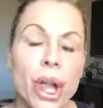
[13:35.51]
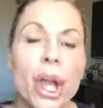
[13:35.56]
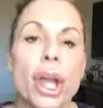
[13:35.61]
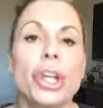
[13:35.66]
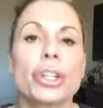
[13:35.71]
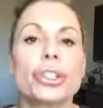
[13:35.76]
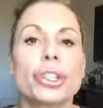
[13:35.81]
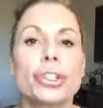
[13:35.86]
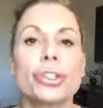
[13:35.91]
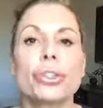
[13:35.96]

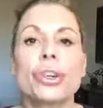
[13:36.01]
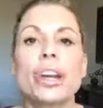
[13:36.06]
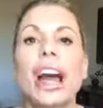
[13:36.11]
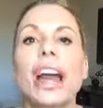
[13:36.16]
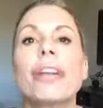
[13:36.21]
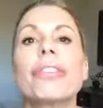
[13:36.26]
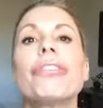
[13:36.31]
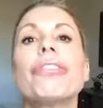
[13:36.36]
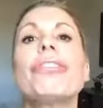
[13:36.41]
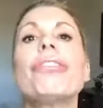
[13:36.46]
So you got
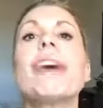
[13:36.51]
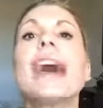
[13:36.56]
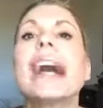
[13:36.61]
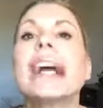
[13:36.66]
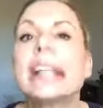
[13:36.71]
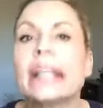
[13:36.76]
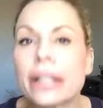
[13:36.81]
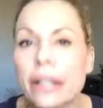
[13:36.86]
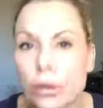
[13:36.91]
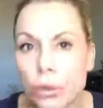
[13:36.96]
to
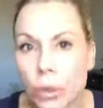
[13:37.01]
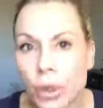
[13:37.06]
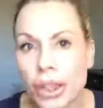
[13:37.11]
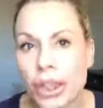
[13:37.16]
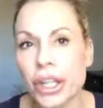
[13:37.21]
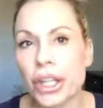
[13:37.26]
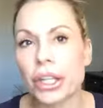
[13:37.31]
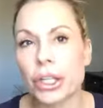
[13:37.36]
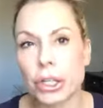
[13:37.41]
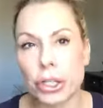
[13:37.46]
find it
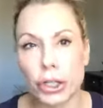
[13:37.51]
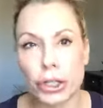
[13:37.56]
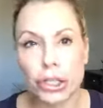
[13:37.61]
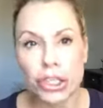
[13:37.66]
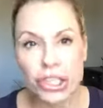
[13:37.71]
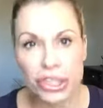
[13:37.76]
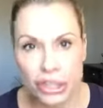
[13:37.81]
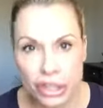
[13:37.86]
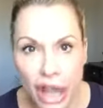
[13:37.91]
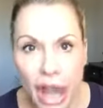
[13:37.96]
within
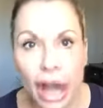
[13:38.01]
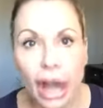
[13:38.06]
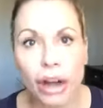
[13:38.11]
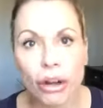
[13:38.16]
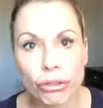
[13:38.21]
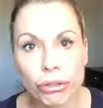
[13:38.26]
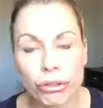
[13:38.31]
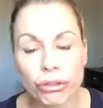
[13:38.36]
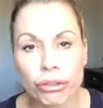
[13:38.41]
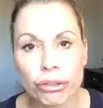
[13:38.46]

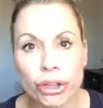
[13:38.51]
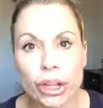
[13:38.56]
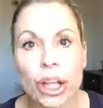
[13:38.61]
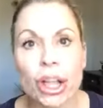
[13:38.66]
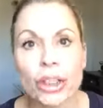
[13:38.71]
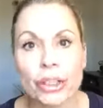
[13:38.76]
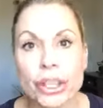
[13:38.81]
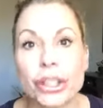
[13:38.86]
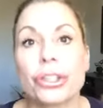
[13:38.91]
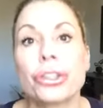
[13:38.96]
yourself
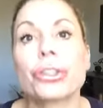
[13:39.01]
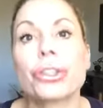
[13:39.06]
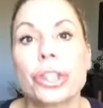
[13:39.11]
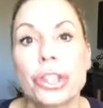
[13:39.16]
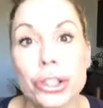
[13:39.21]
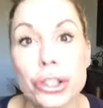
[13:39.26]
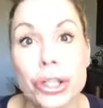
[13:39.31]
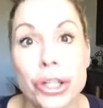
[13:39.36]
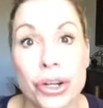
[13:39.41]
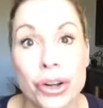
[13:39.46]
that you
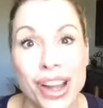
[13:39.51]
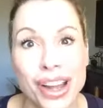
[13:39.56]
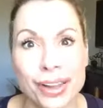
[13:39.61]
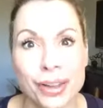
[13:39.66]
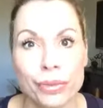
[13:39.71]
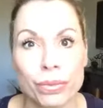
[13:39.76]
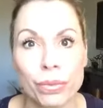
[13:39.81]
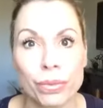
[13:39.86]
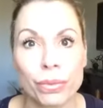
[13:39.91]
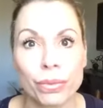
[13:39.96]
can do it.
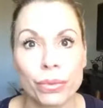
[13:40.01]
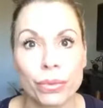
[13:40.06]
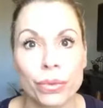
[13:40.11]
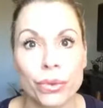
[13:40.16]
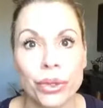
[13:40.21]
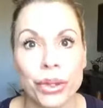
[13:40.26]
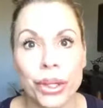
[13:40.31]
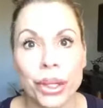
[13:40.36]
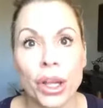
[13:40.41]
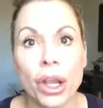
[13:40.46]

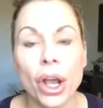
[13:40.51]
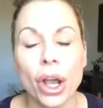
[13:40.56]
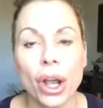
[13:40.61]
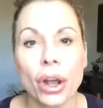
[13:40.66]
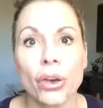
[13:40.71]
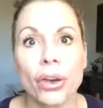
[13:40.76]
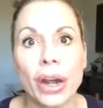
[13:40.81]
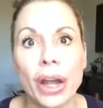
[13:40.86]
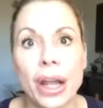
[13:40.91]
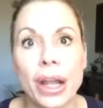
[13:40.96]

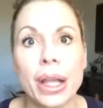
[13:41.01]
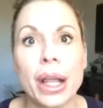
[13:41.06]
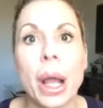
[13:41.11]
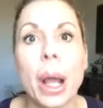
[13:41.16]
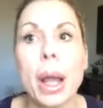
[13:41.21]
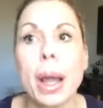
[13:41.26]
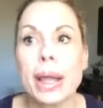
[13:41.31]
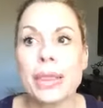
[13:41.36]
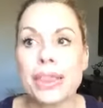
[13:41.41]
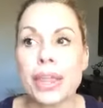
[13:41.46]
All right?
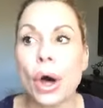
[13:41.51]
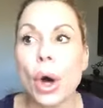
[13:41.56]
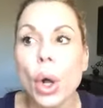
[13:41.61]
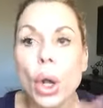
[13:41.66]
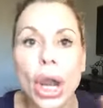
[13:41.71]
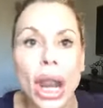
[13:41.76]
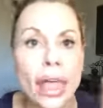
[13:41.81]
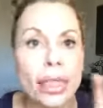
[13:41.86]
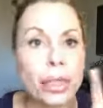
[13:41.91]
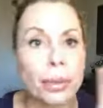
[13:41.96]

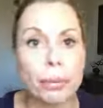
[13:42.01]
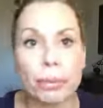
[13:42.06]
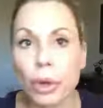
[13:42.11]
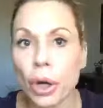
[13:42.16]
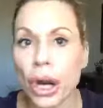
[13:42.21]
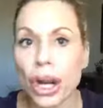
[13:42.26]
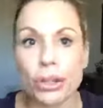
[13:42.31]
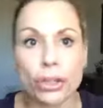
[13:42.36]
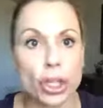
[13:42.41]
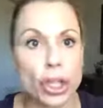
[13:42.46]
Don't let the
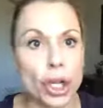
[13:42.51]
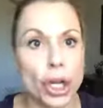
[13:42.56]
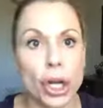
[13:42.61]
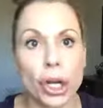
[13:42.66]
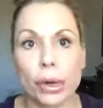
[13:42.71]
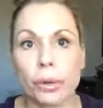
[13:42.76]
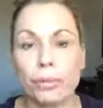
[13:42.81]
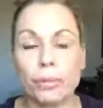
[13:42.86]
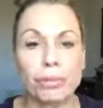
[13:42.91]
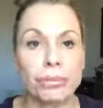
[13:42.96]

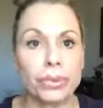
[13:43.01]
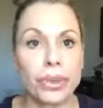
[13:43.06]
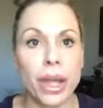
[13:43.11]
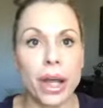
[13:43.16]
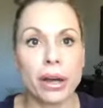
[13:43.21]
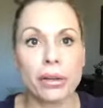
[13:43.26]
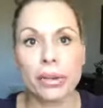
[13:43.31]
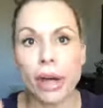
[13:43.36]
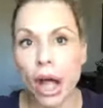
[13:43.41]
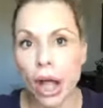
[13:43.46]
pressure
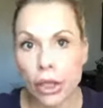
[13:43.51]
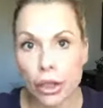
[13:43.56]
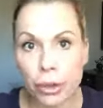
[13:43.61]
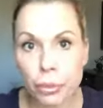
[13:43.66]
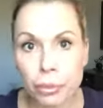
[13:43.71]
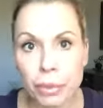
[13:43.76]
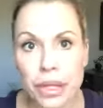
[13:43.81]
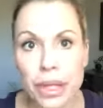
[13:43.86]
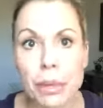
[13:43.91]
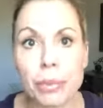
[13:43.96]
of other
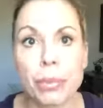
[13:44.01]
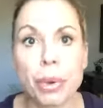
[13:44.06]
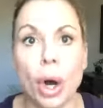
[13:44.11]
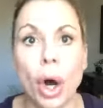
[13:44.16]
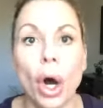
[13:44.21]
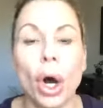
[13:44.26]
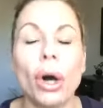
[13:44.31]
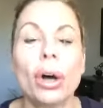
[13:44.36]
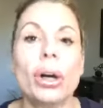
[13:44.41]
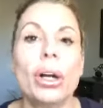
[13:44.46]

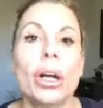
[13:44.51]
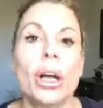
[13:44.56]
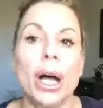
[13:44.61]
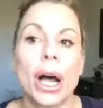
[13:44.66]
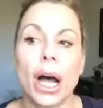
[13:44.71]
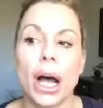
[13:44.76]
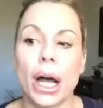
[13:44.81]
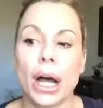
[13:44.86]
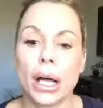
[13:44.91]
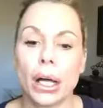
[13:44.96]
people
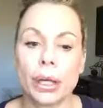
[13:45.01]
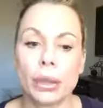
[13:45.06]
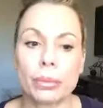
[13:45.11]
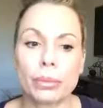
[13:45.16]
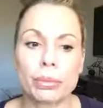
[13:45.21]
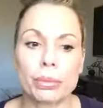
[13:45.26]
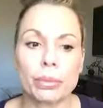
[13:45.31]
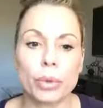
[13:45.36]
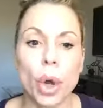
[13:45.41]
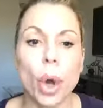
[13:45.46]

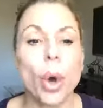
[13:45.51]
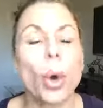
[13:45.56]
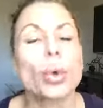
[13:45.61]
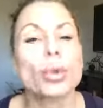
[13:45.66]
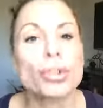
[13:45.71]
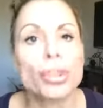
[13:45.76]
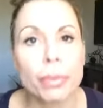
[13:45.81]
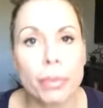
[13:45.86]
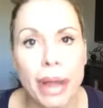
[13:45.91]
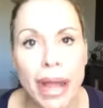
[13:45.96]
um,
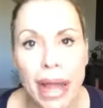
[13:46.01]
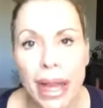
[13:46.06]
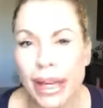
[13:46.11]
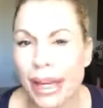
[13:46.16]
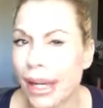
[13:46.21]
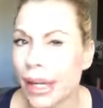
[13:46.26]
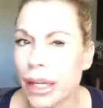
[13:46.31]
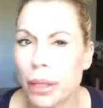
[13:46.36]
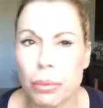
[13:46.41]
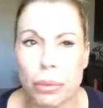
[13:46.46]
hold you back
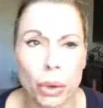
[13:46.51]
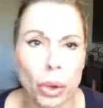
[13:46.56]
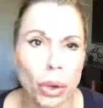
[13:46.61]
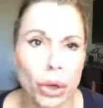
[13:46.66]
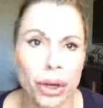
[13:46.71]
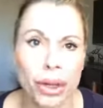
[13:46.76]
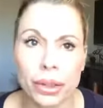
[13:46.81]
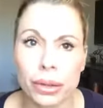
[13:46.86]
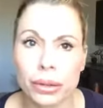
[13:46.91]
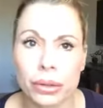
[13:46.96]

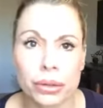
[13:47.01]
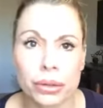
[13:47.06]
anymore.